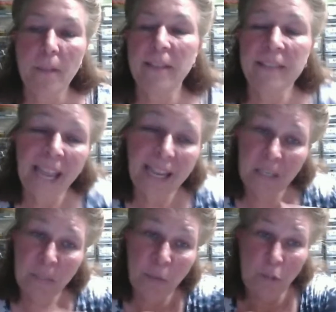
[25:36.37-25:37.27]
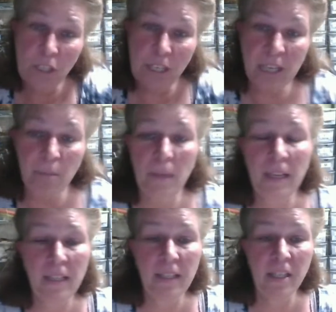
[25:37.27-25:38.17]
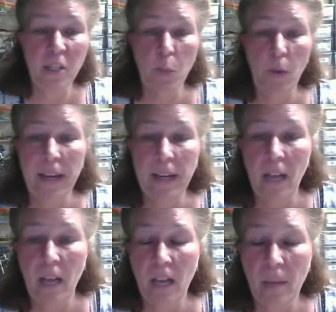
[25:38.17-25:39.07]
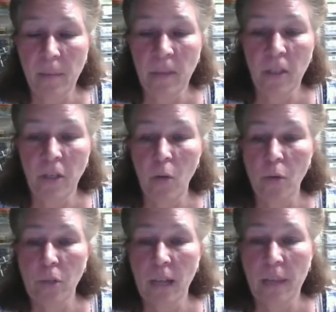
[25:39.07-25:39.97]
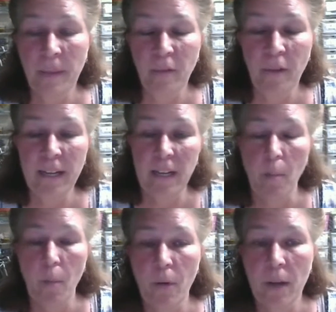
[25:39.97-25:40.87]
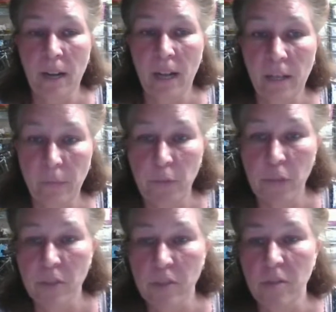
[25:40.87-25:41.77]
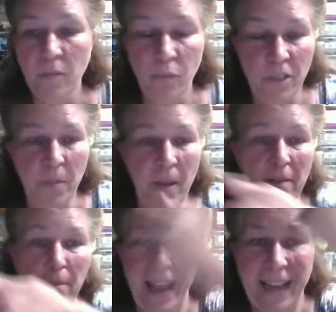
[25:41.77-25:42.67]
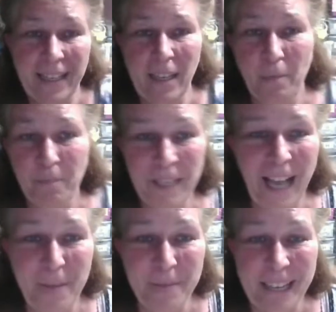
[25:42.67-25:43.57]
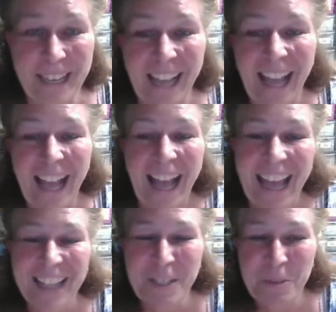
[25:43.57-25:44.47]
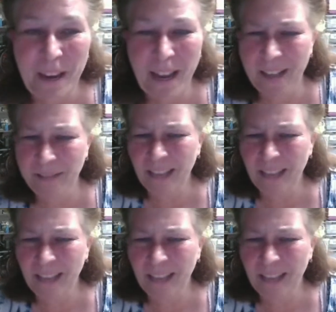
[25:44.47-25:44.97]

Text me when you get a minute, and this way, you got my right number, and I'll just respond back. Yep, you got me. And this way, I